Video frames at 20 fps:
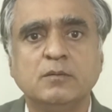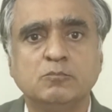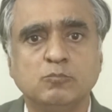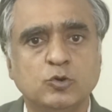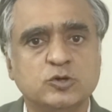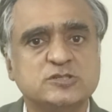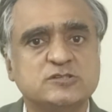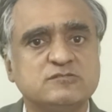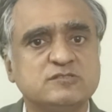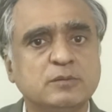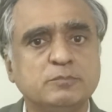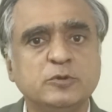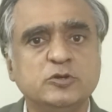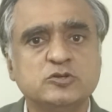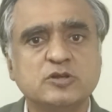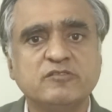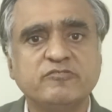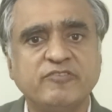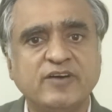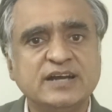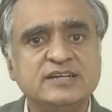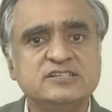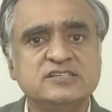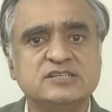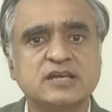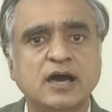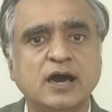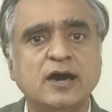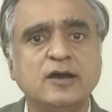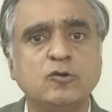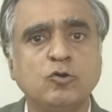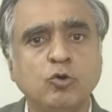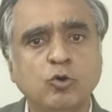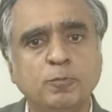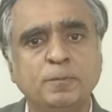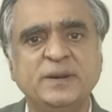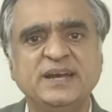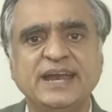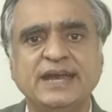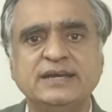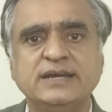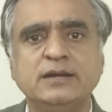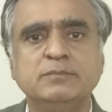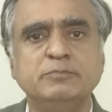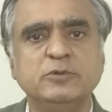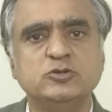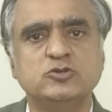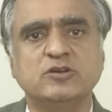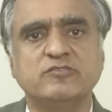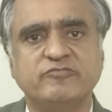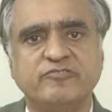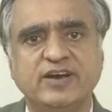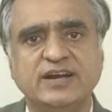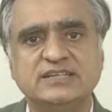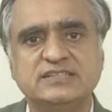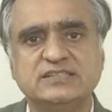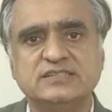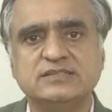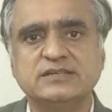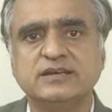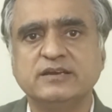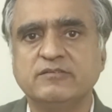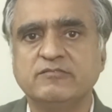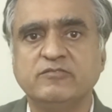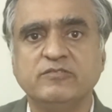Most of the mutual funds are open-ended mutual funds,